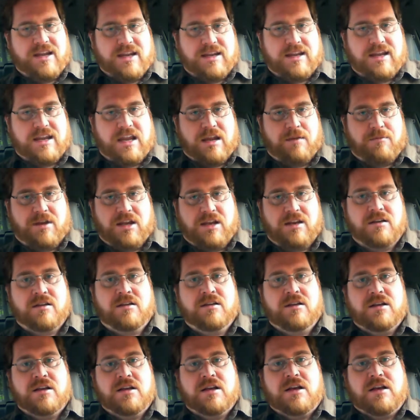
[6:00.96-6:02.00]
gaming,
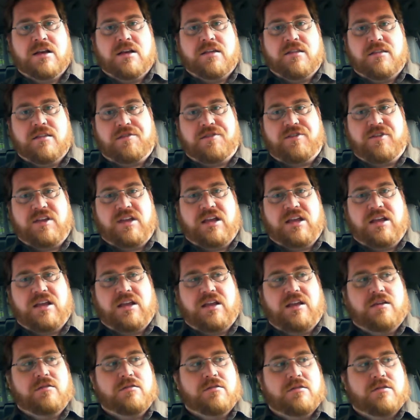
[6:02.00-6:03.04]

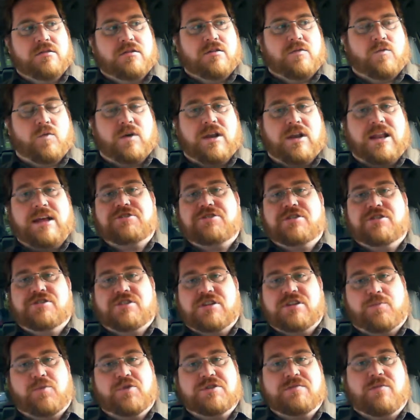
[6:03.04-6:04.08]
the
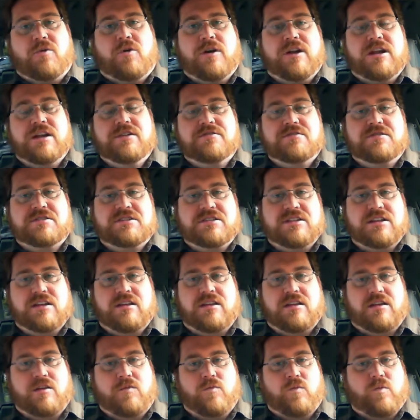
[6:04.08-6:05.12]
relationship was more interesting
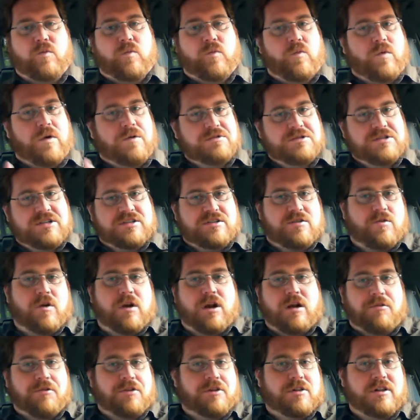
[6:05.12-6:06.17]
than what was just going
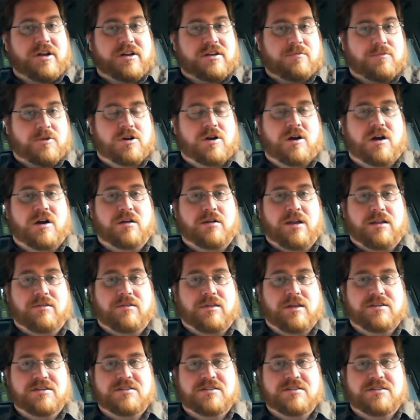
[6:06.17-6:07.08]
on with the collectible card game thing.